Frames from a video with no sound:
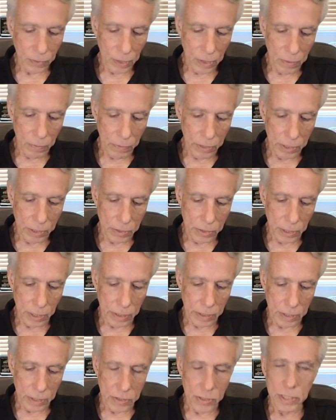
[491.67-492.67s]
We could
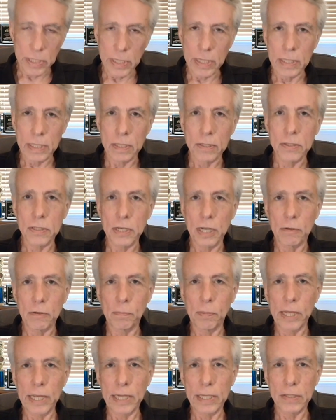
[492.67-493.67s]
start at C, and instead of
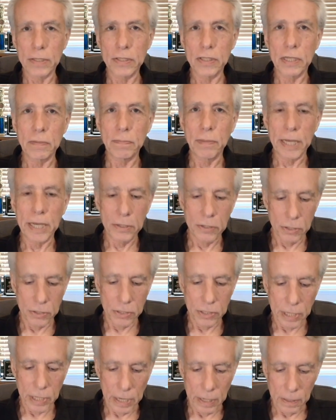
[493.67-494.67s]
playing a C major
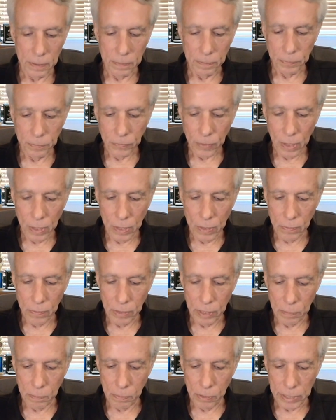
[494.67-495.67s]
scale, we
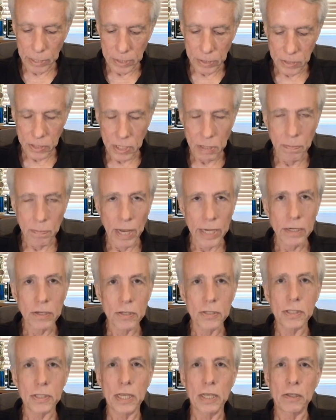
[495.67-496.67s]
could play a C minor
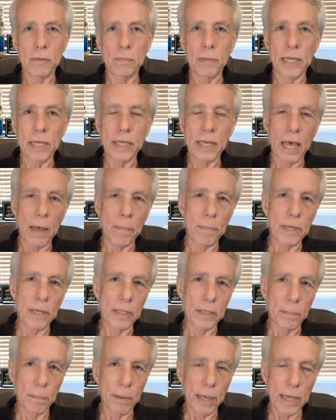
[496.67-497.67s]
scale by copying
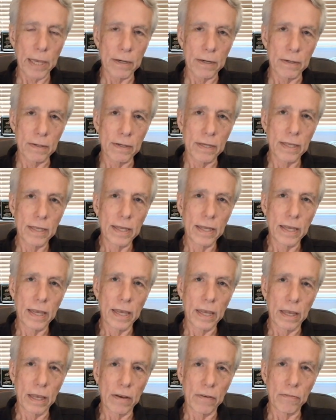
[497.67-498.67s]
the pattern
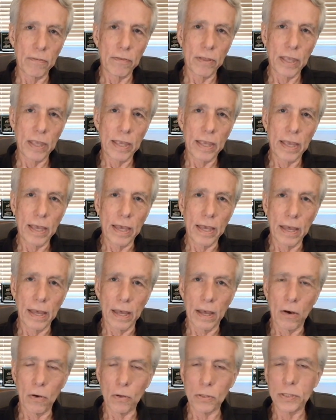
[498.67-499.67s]
of
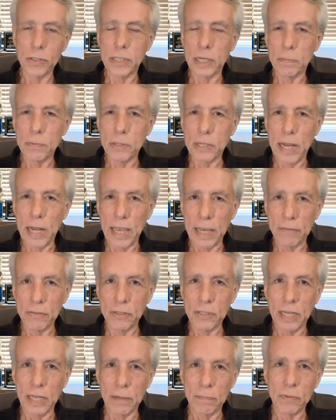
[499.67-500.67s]
whole steps and half
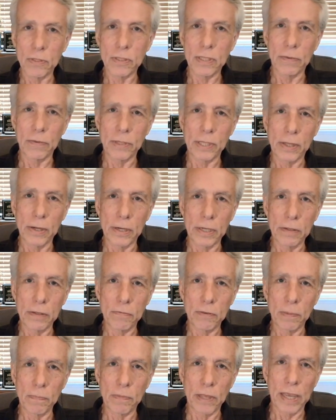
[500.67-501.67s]
steps that we learned
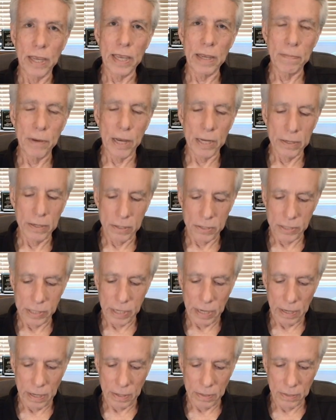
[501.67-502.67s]
from the A minor
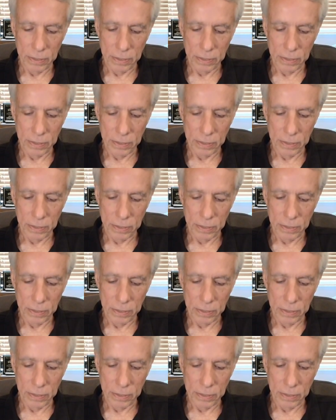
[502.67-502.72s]
scale.